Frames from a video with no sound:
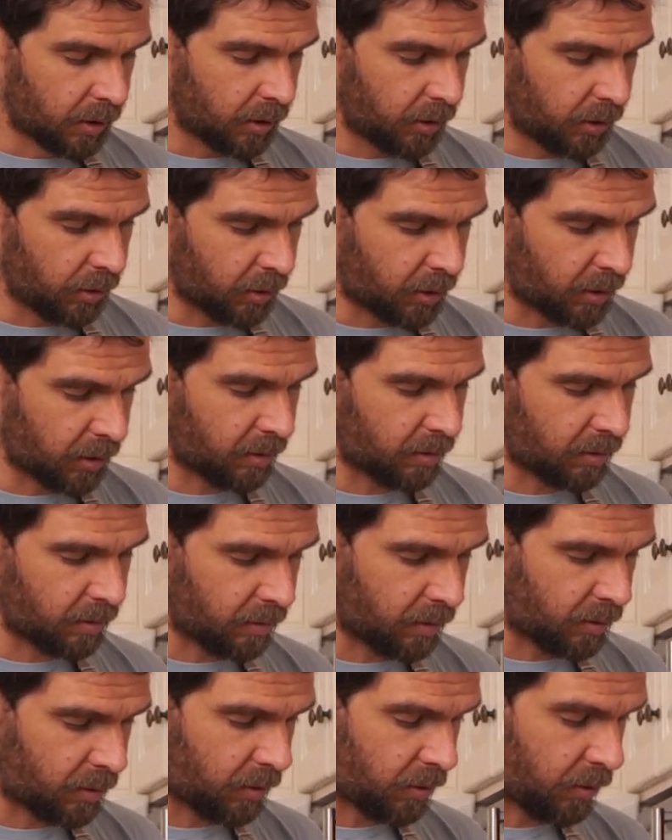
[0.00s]
you can
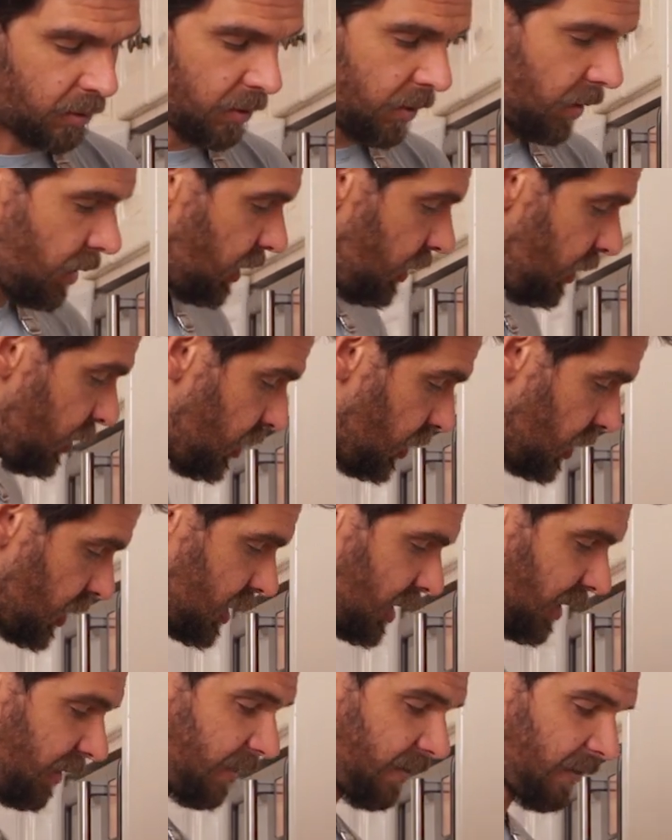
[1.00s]
use
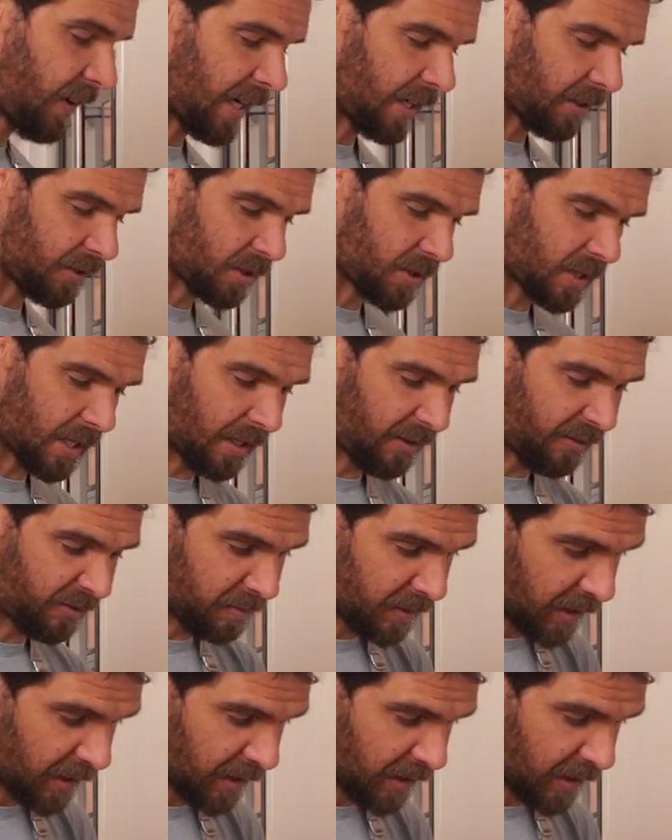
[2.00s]
the fail-safe